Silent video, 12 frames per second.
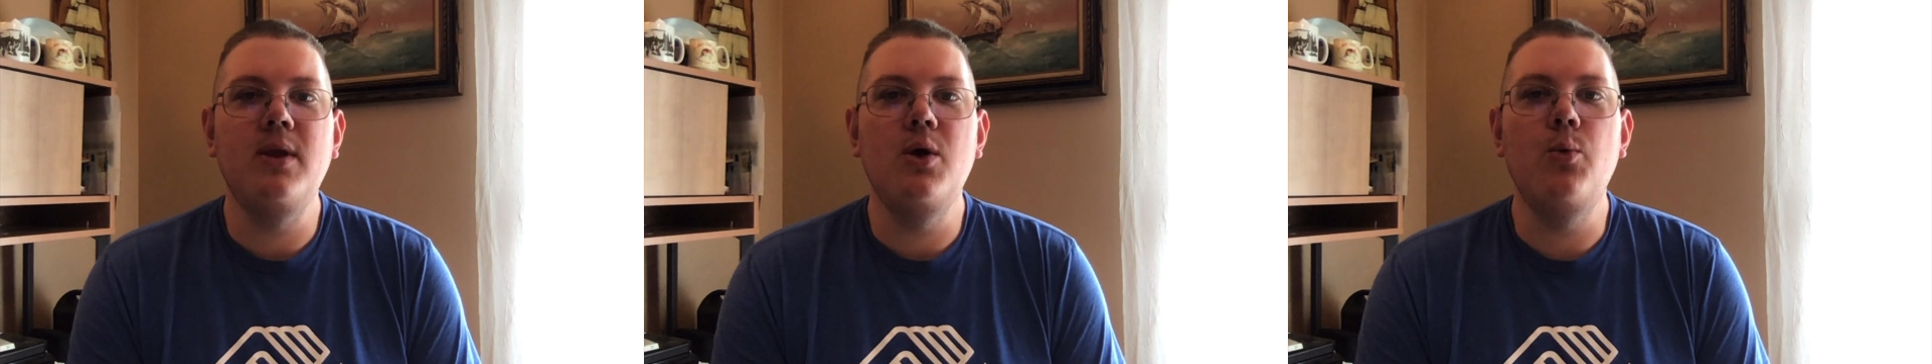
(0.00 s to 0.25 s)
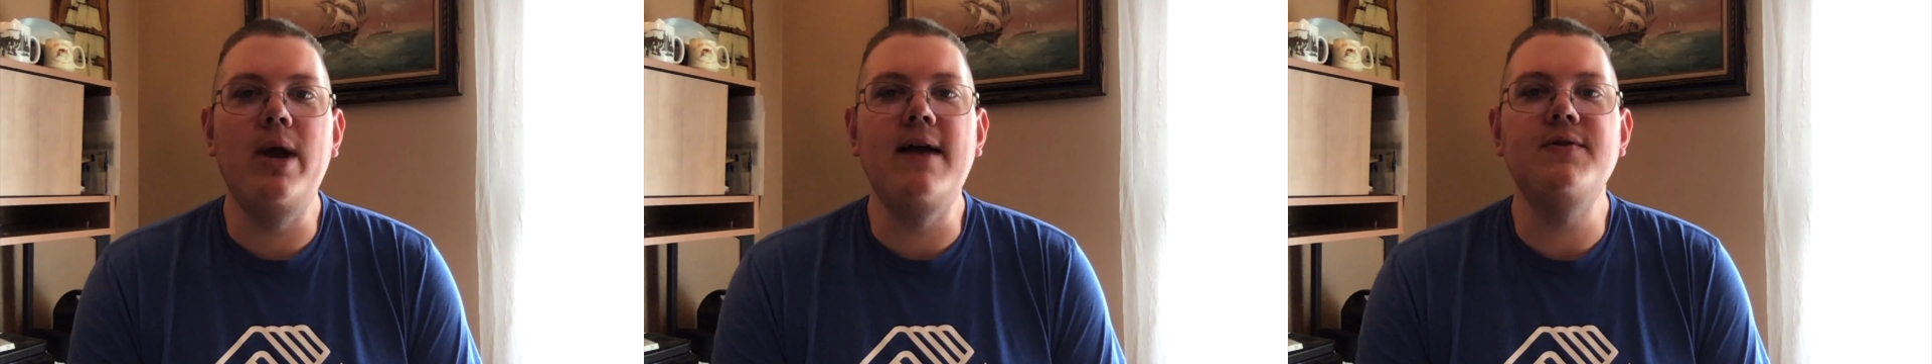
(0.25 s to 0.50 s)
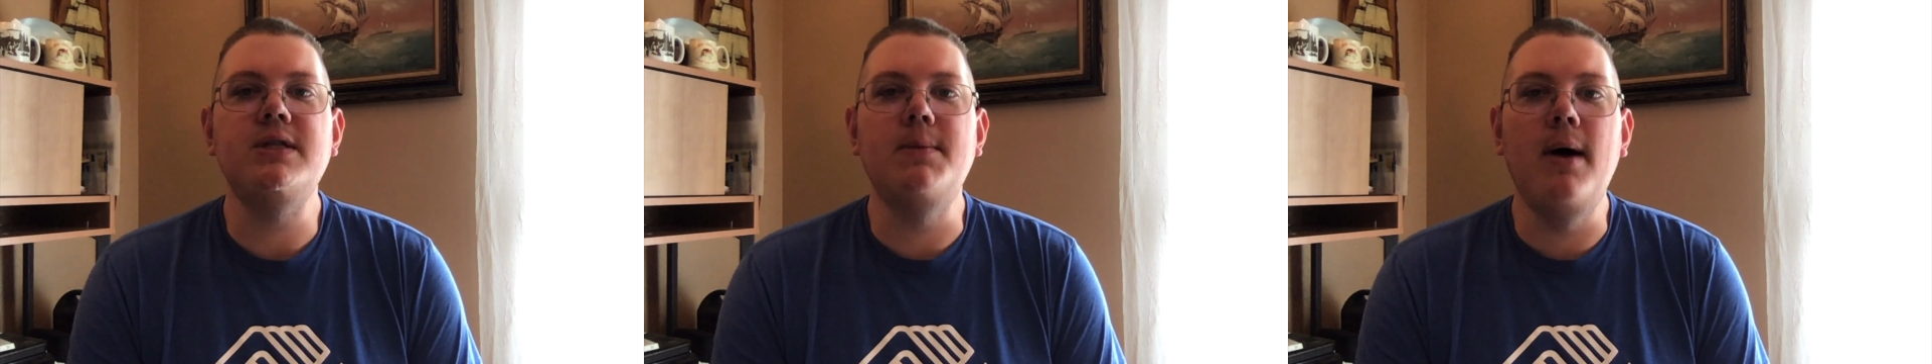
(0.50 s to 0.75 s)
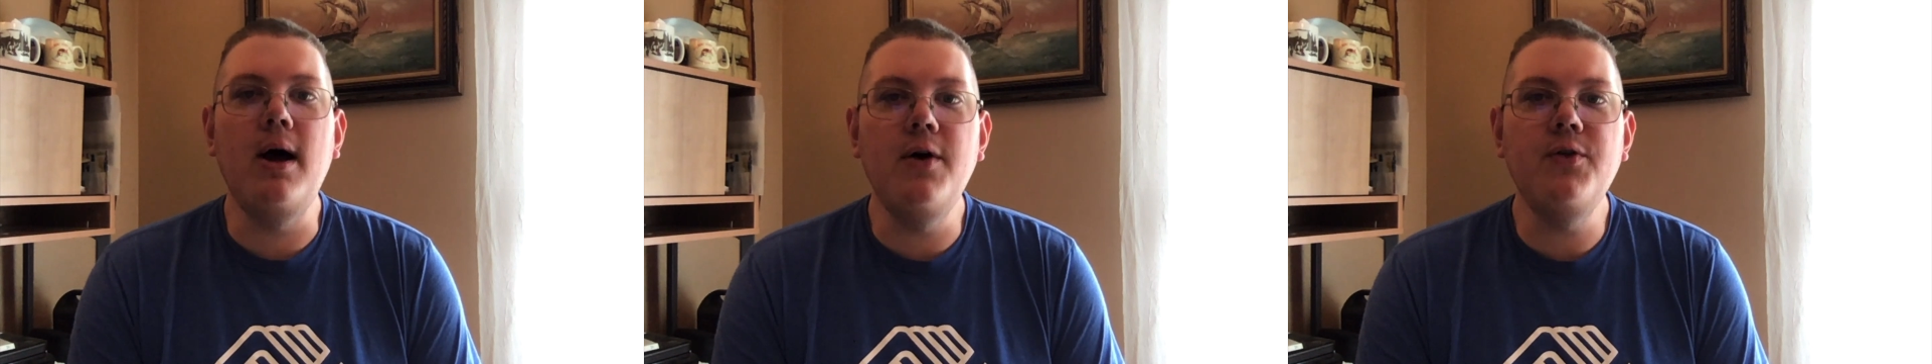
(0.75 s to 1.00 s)
we have
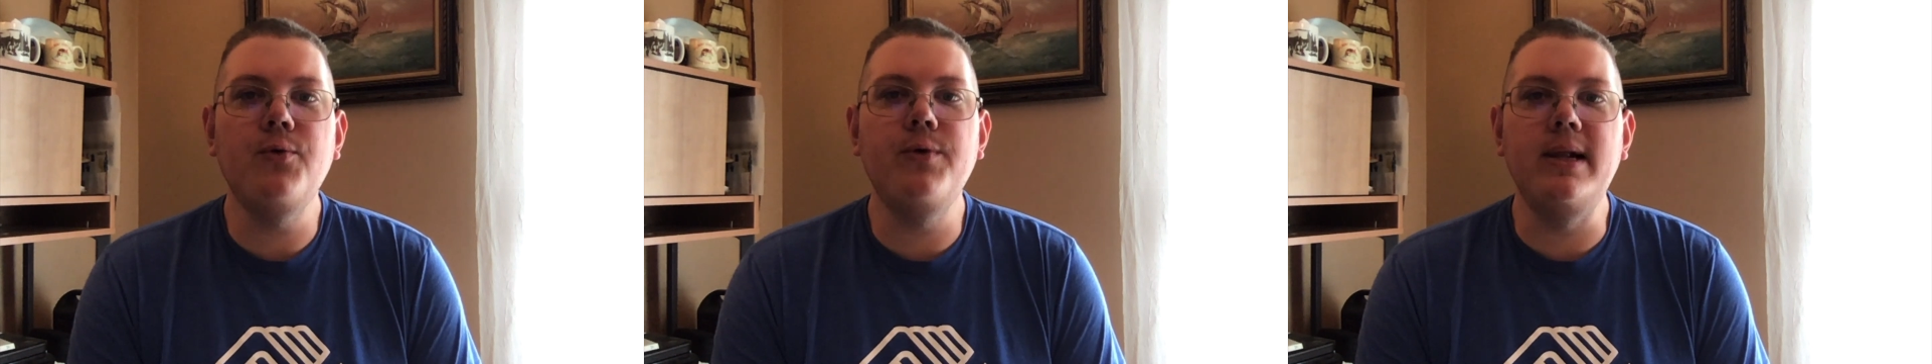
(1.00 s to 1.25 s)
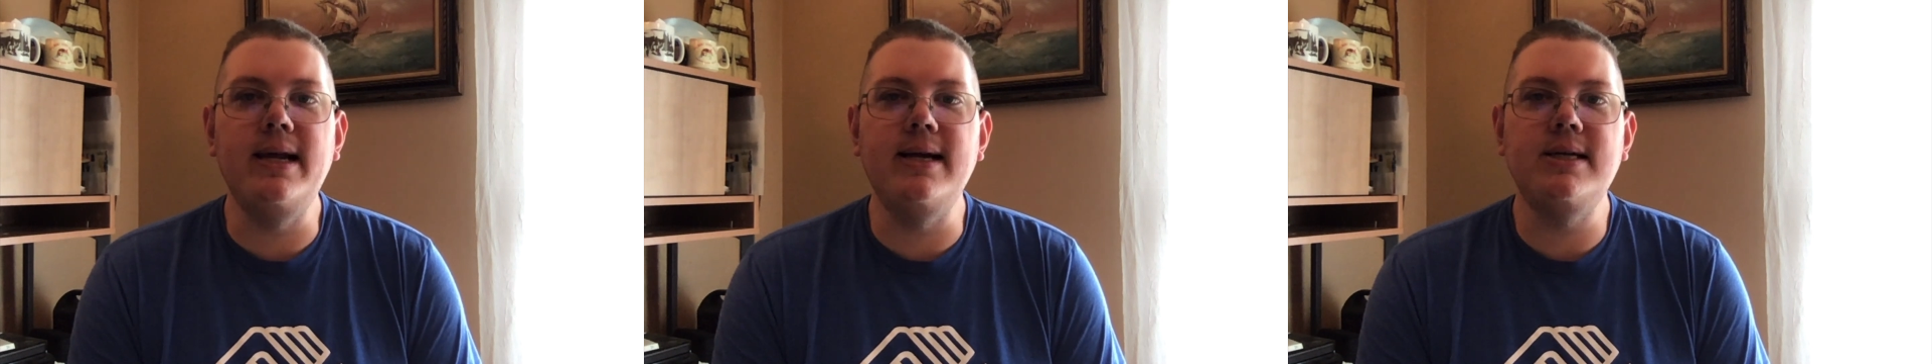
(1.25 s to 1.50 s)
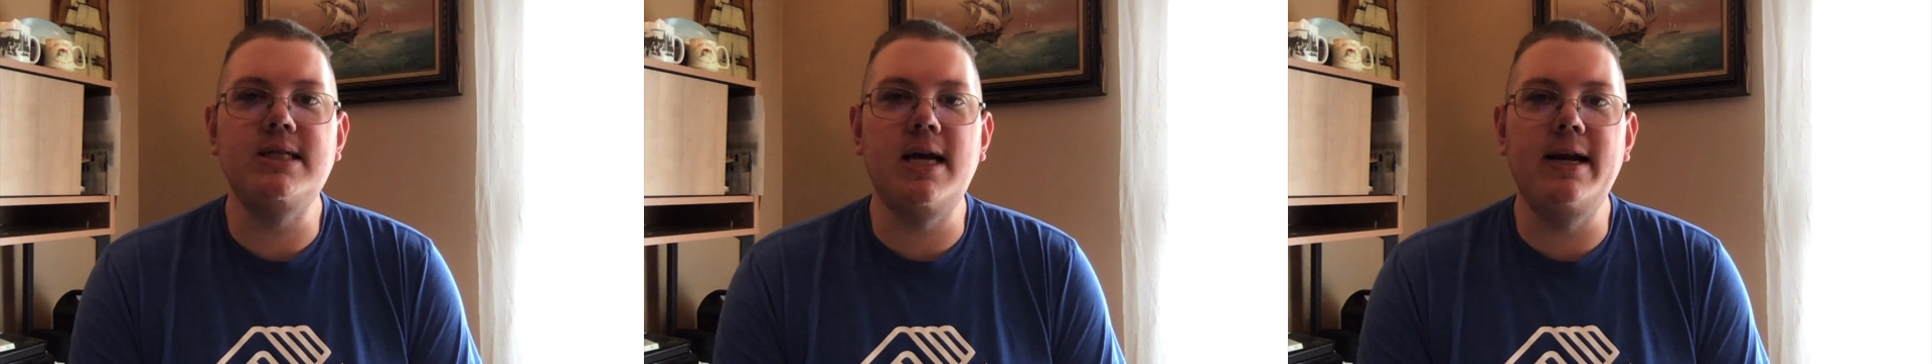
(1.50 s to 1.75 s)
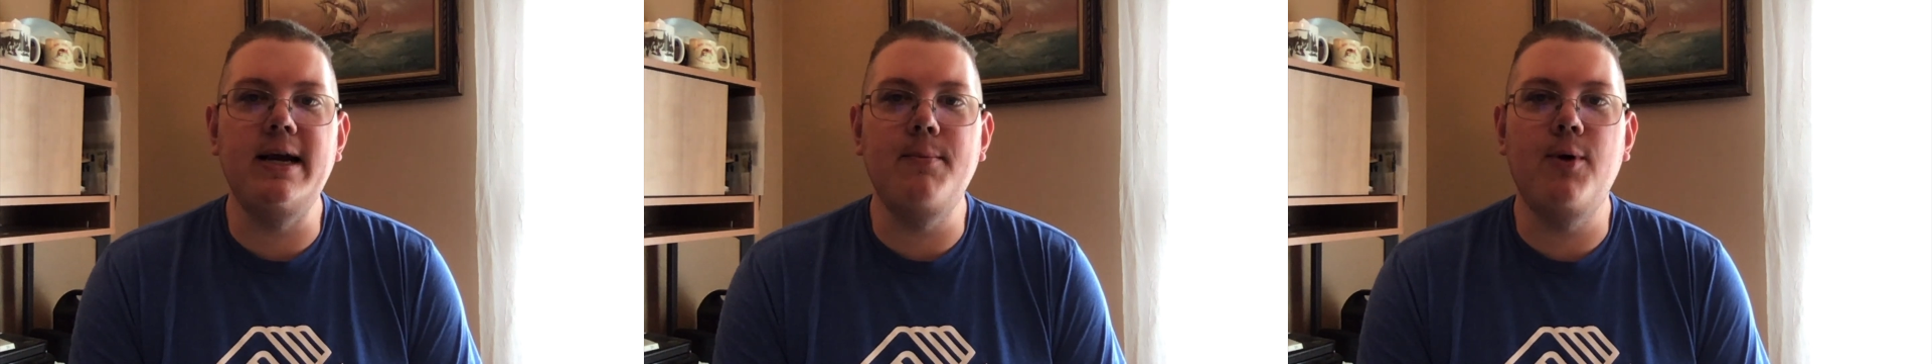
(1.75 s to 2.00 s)
some other really
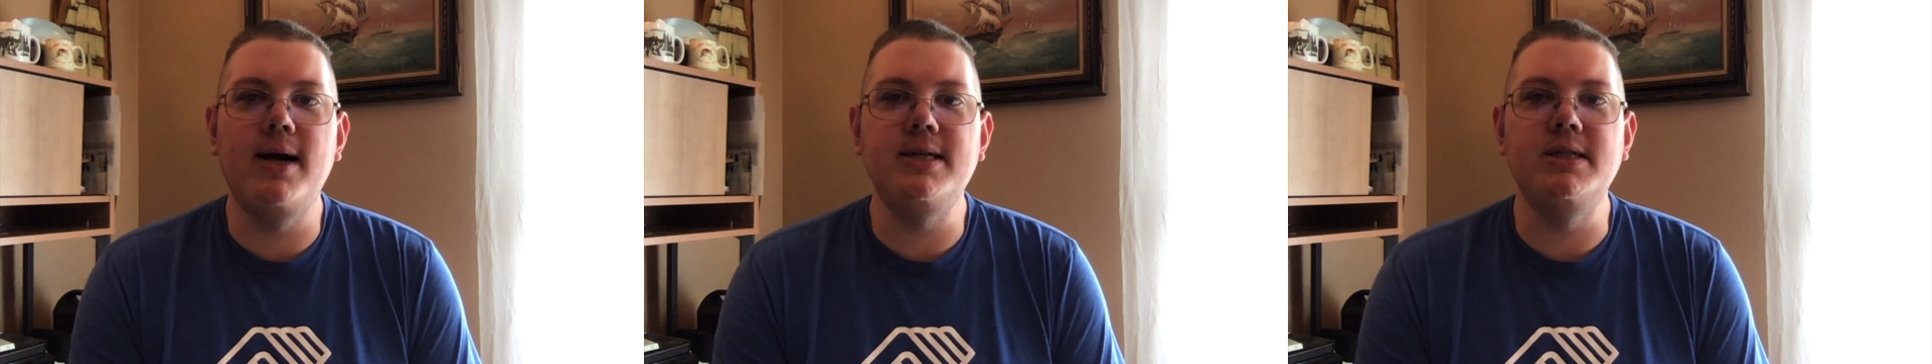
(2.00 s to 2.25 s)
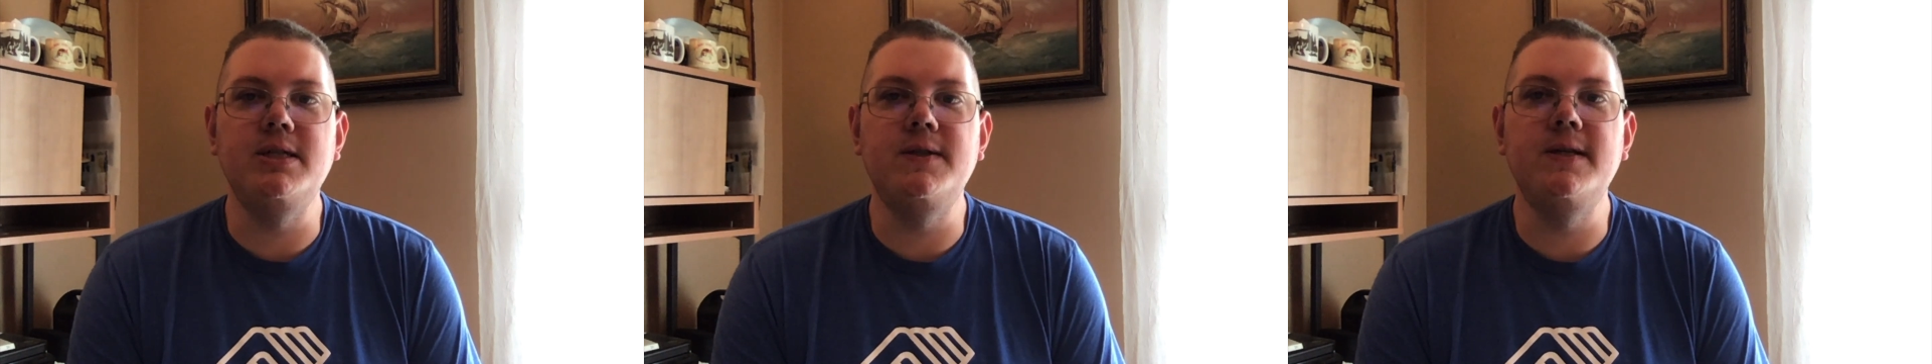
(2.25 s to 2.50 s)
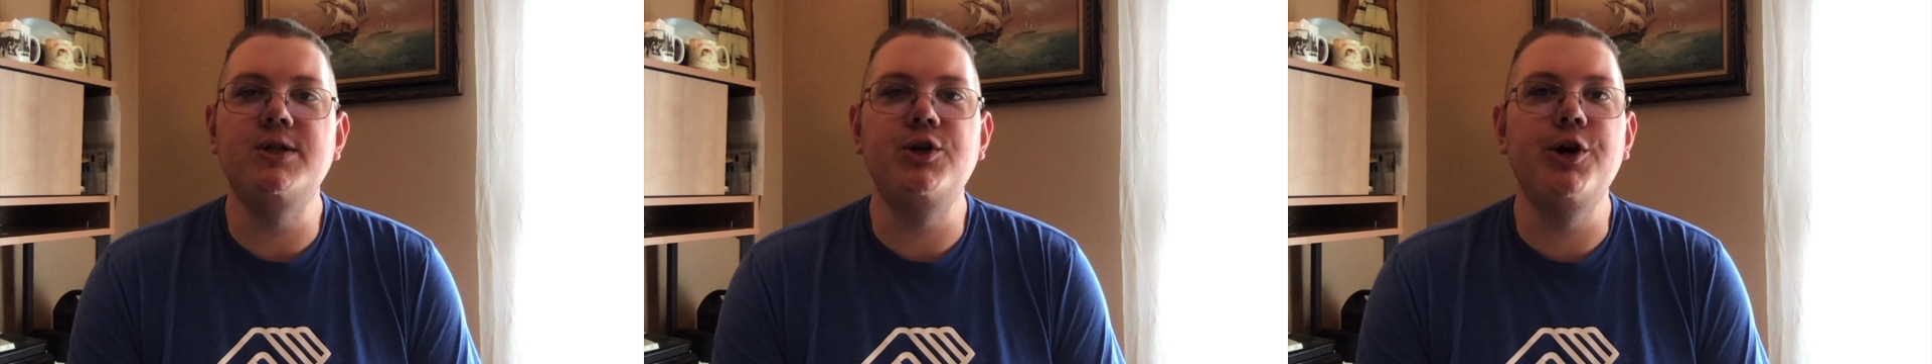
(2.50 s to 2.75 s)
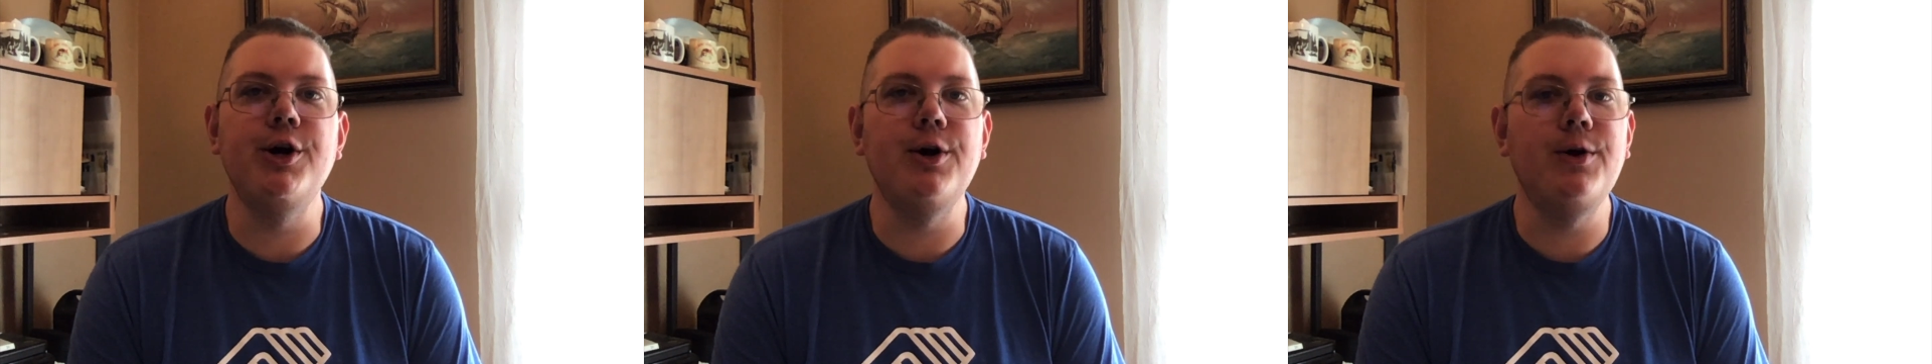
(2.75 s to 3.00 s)
exciting prizes this
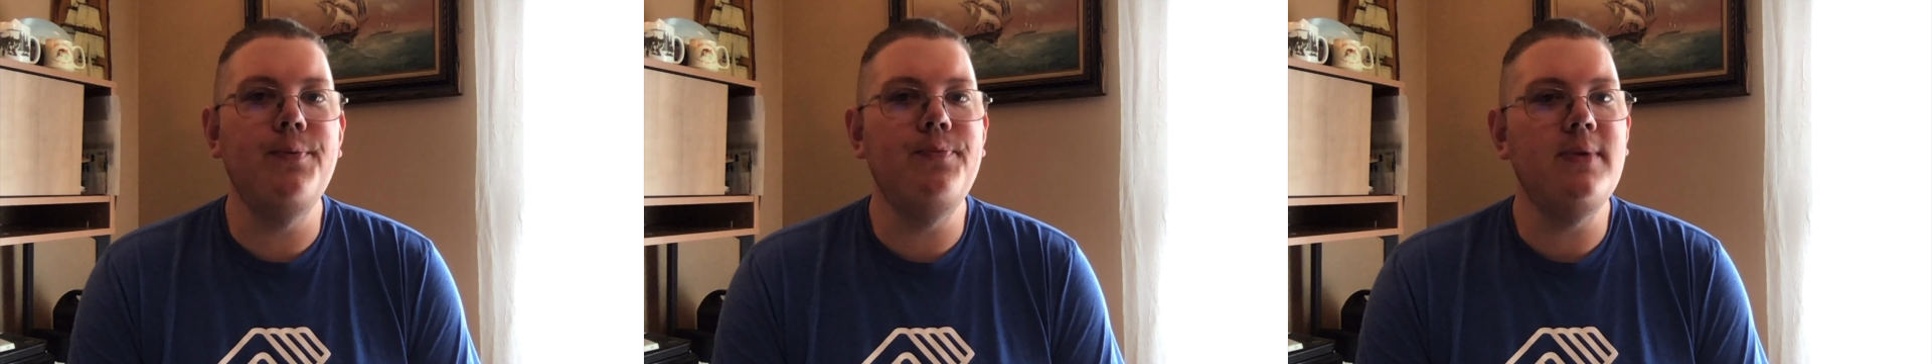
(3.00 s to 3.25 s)
year.